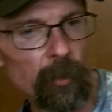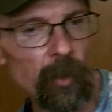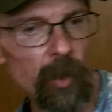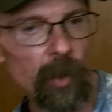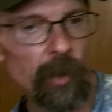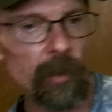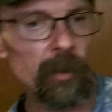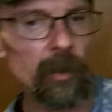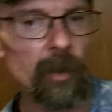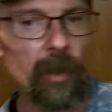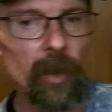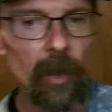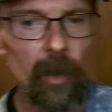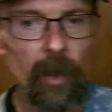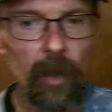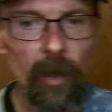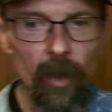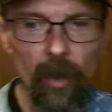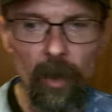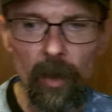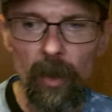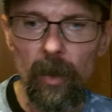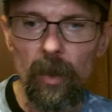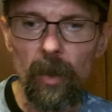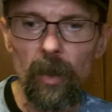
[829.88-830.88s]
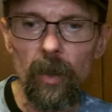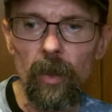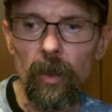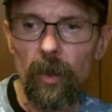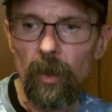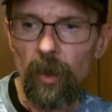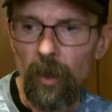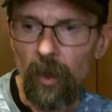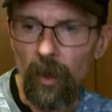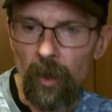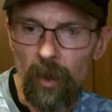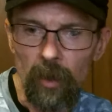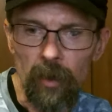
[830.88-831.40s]
one.
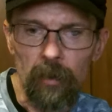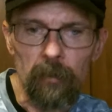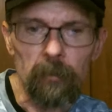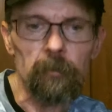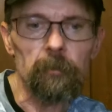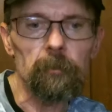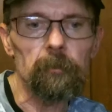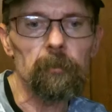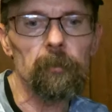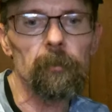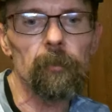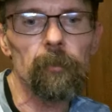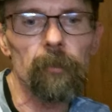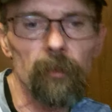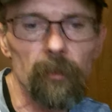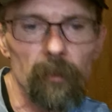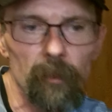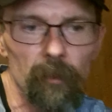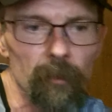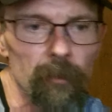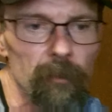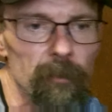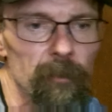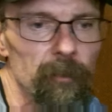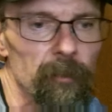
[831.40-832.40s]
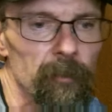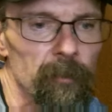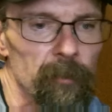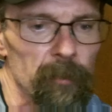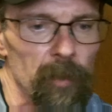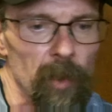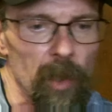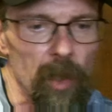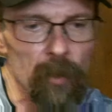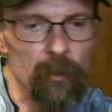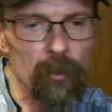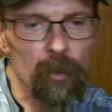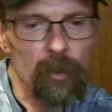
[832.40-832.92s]
Um,
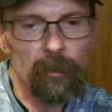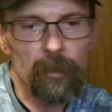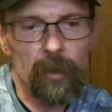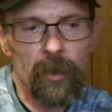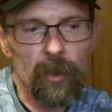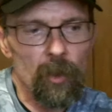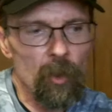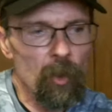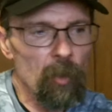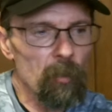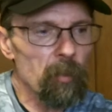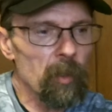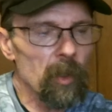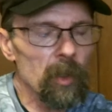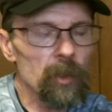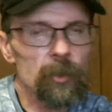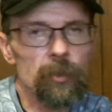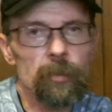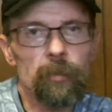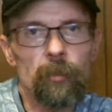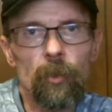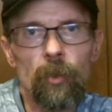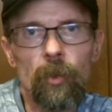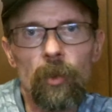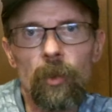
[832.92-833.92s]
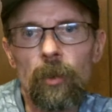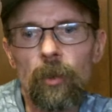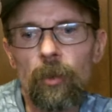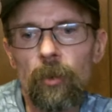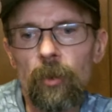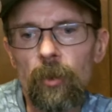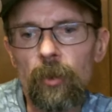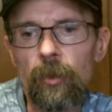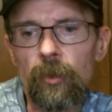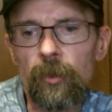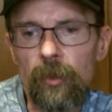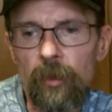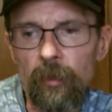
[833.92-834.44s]
probably won't be a whole bunch more
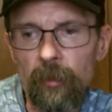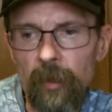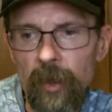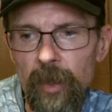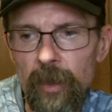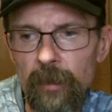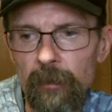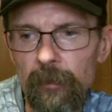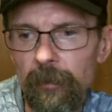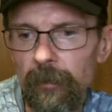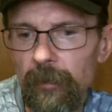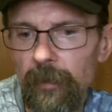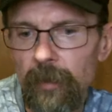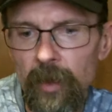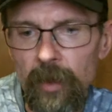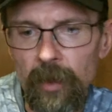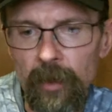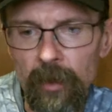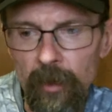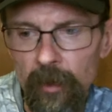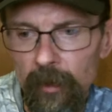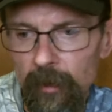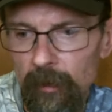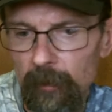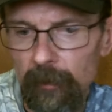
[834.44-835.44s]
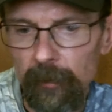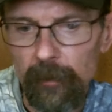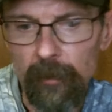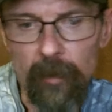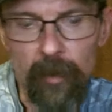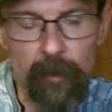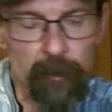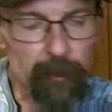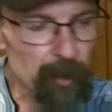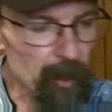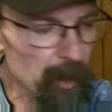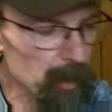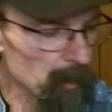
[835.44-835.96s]
lures. I mean, you know,
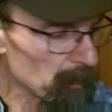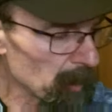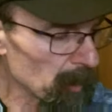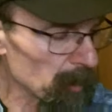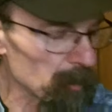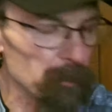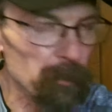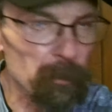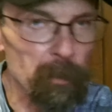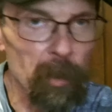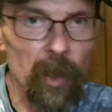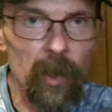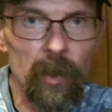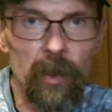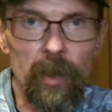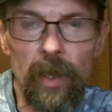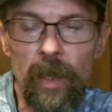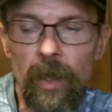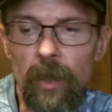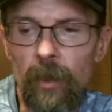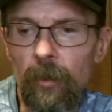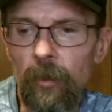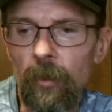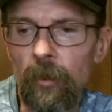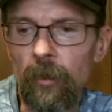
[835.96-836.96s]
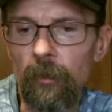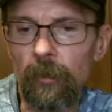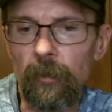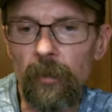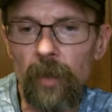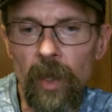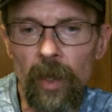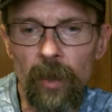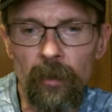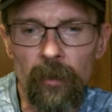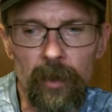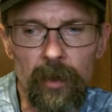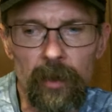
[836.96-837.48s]
I'm pretty much burnt out on
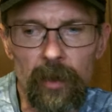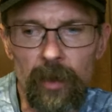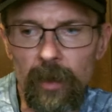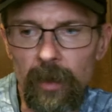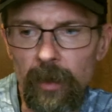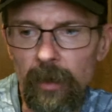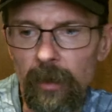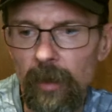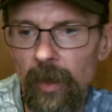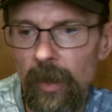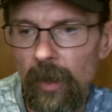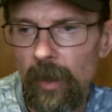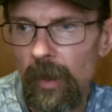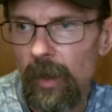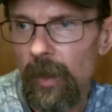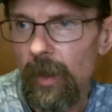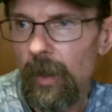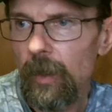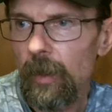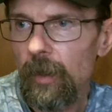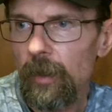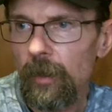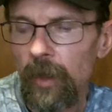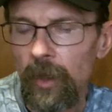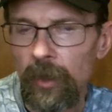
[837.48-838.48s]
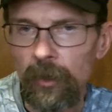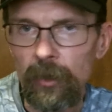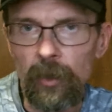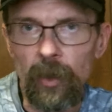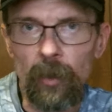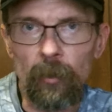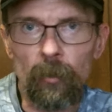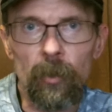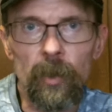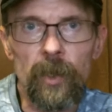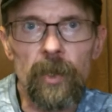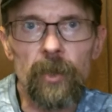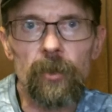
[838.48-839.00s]
everything. Unless I
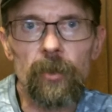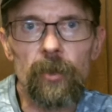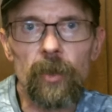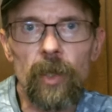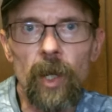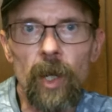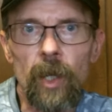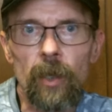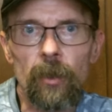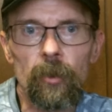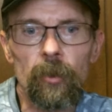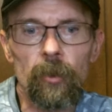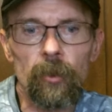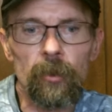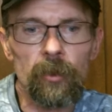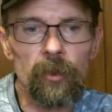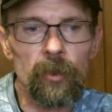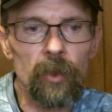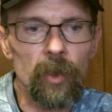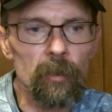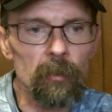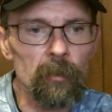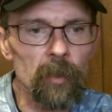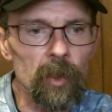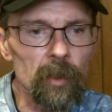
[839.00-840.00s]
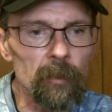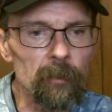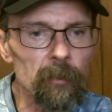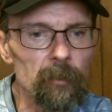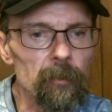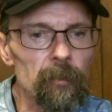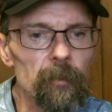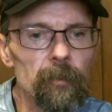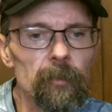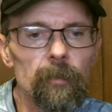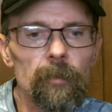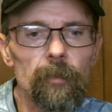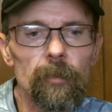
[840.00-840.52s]
restock on some I,
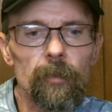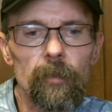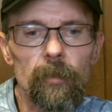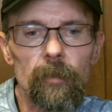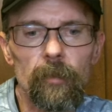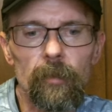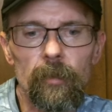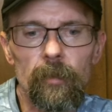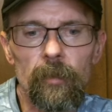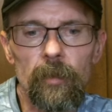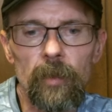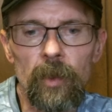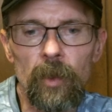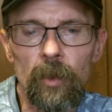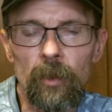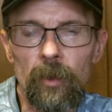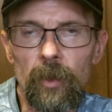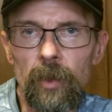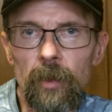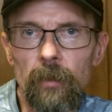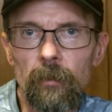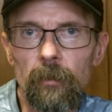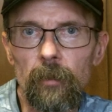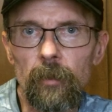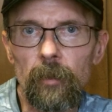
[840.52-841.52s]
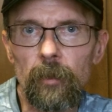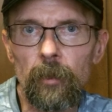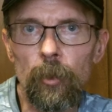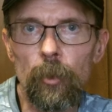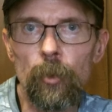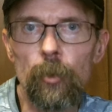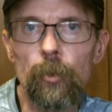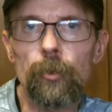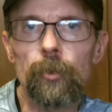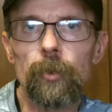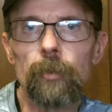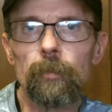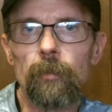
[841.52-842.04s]
you know,
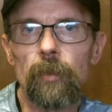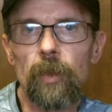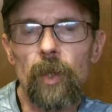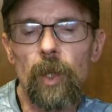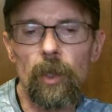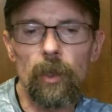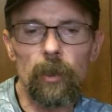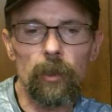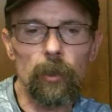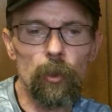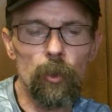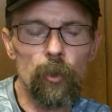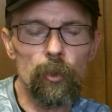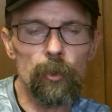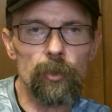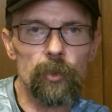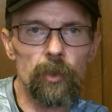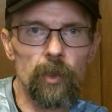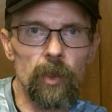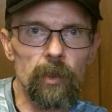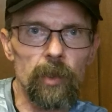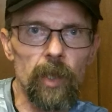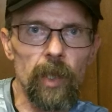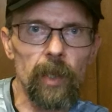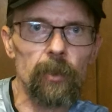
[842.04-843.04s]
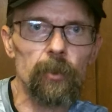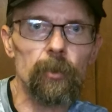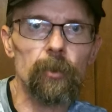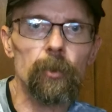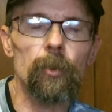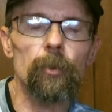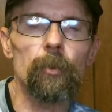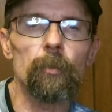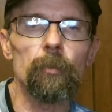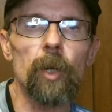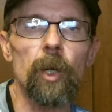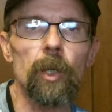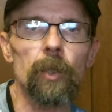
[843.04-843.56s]
lose, lose in the next
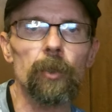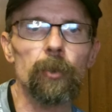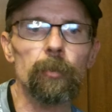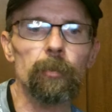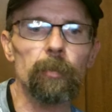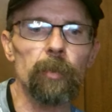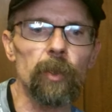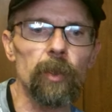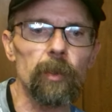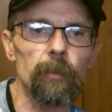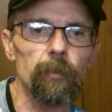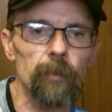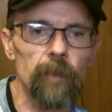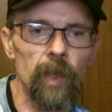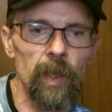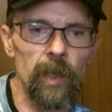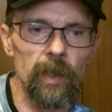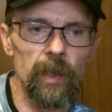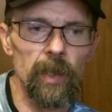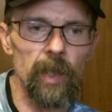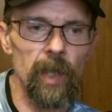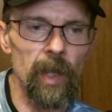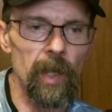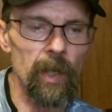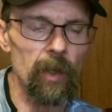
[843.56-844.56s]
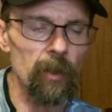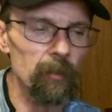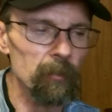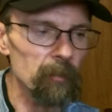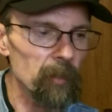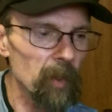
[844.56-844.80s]
two months. But anyhow,